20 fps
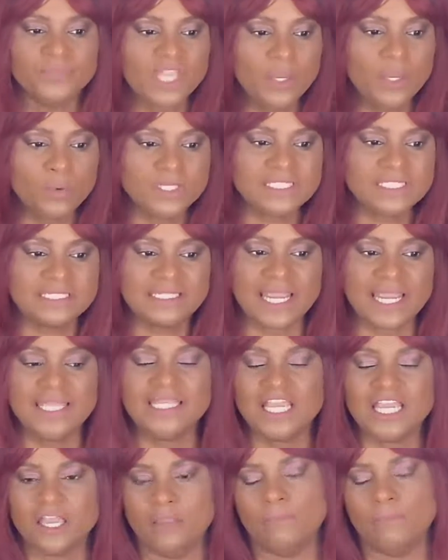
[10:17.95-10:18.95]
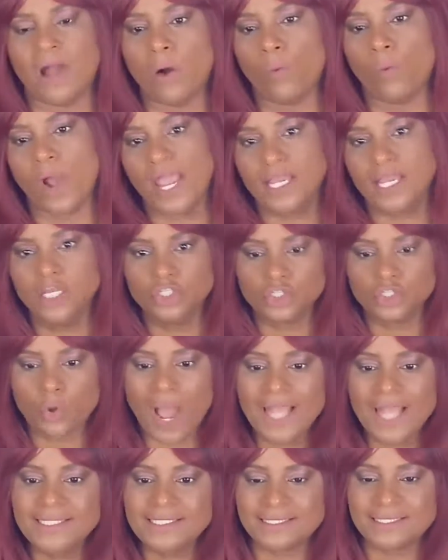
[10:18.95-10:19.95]
It was standing in my way. So
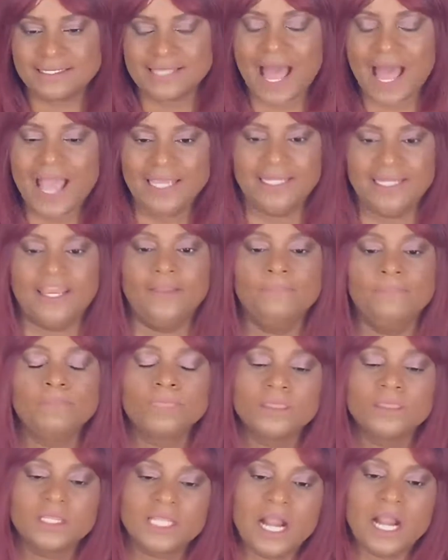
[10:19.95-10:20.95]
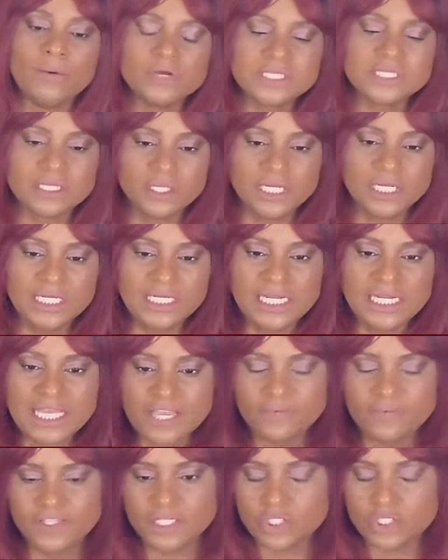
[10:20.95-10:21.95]
I decided that I was going to
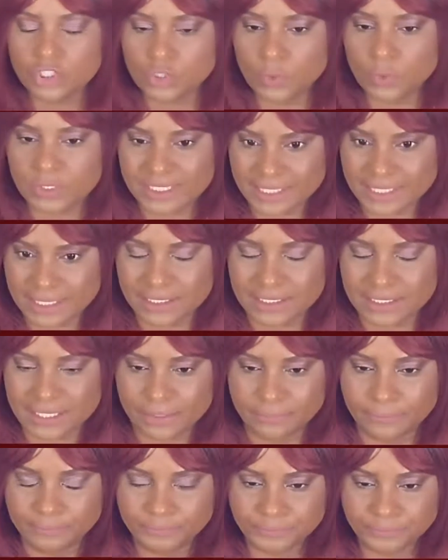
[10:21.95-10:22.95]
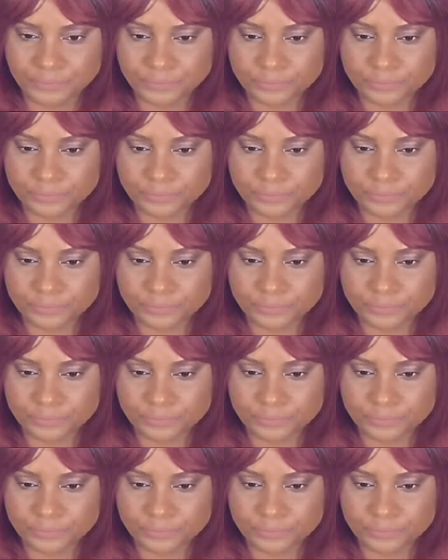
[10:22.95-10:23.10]
leave the school system.